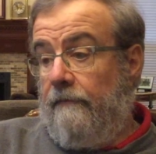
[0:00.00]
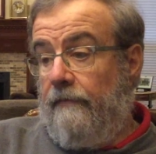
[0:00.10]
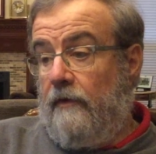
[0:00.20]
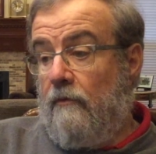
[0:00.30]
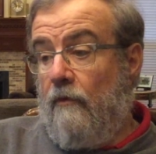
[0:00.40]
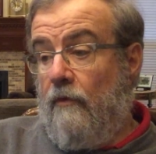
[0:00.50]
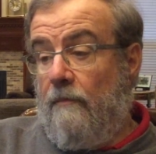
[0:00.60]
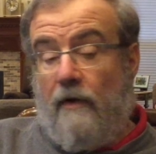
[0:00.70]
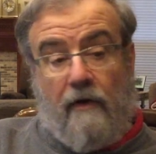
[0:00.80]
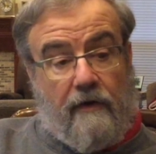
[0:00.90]
the northern
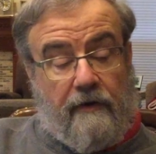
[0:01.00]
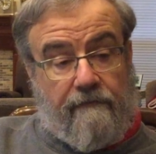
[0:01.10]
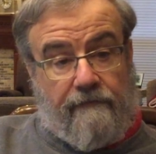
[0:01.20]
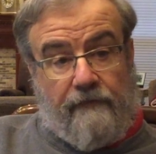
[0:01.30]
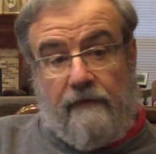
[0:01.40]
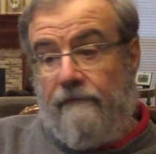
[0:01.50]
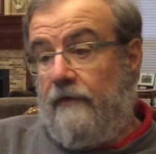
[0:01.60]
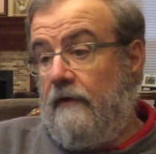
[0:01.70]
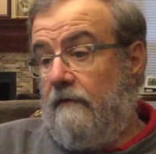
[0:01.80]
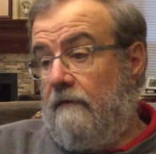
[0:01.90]
part of
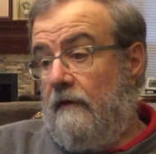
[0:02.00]
the